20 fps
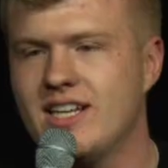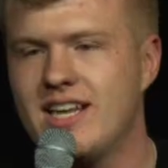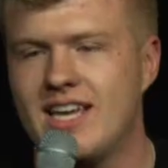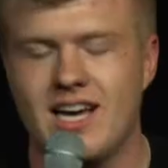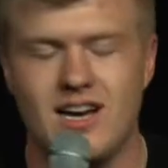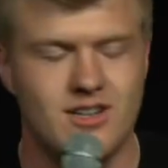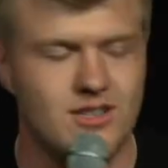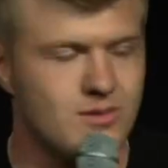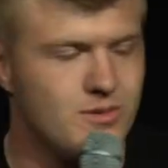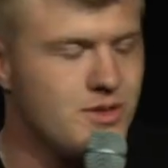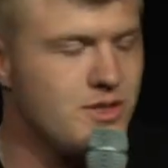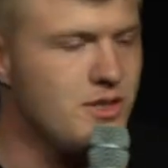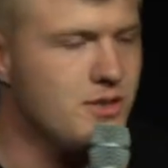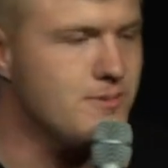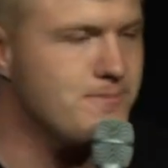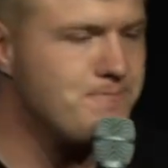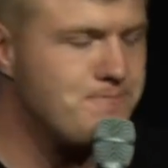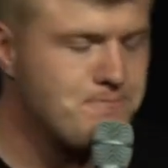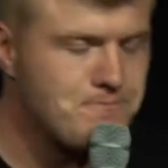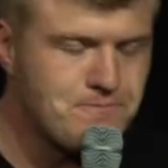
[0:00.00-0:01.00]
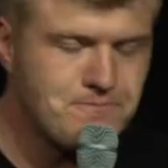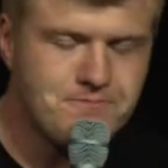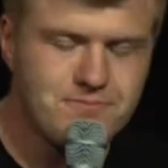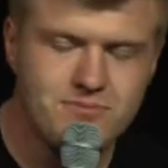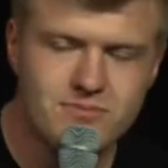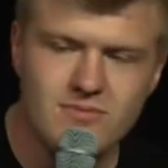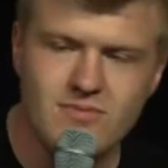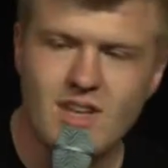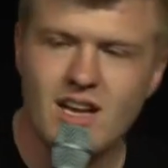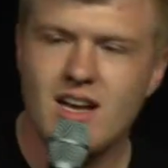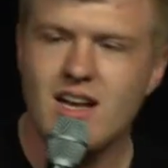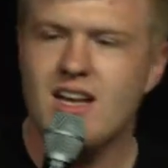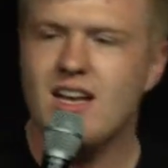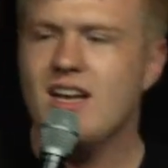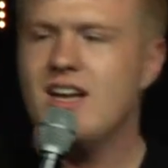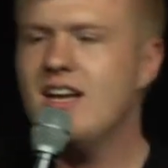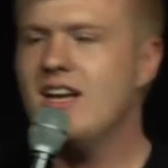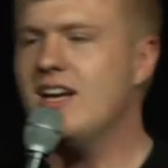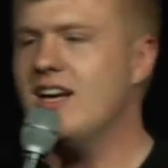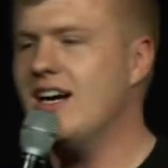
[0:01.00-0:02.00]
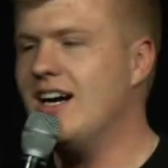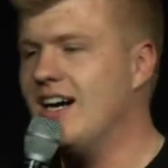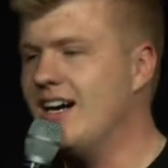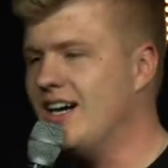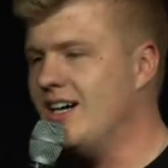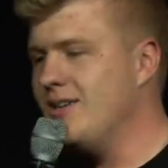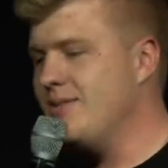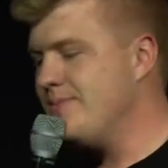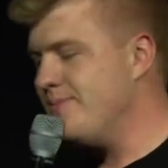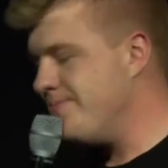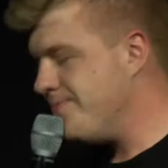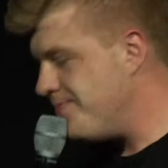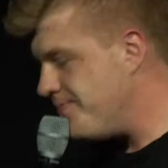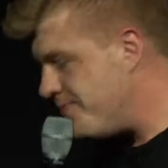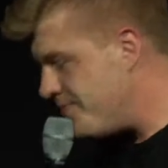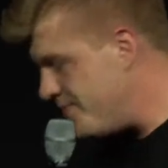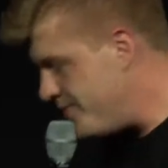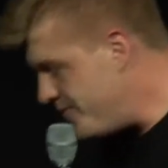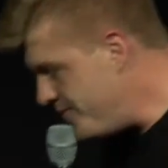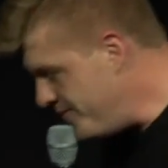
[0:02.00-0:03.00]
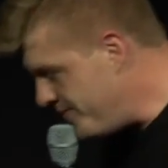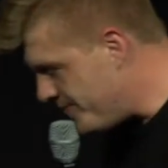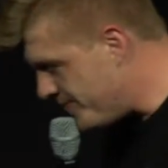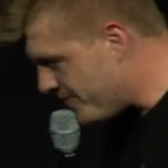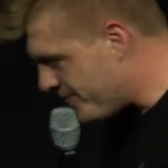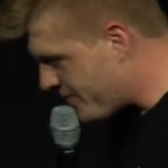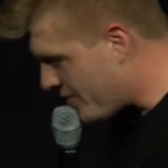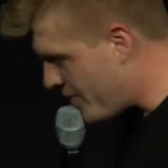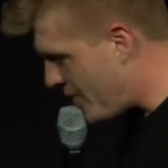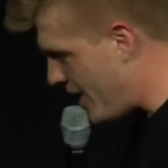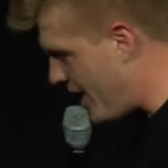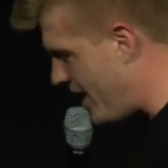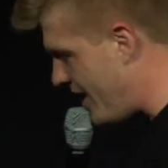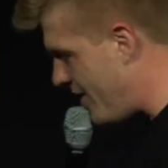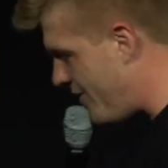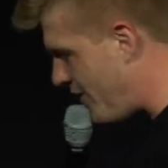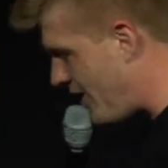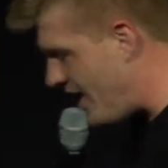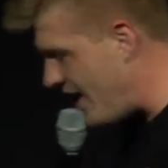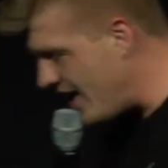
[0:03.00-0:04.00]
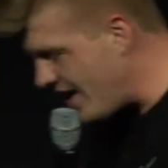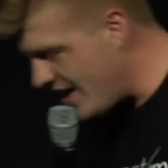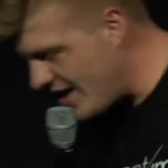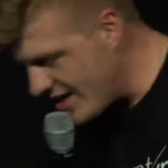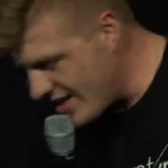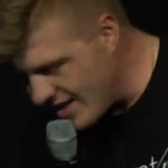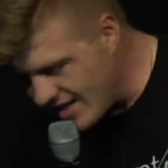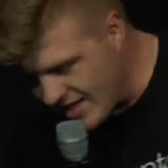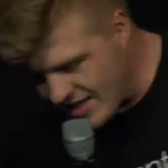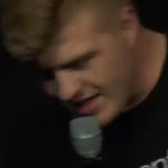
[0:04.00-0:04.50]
encounter with you. Man, if I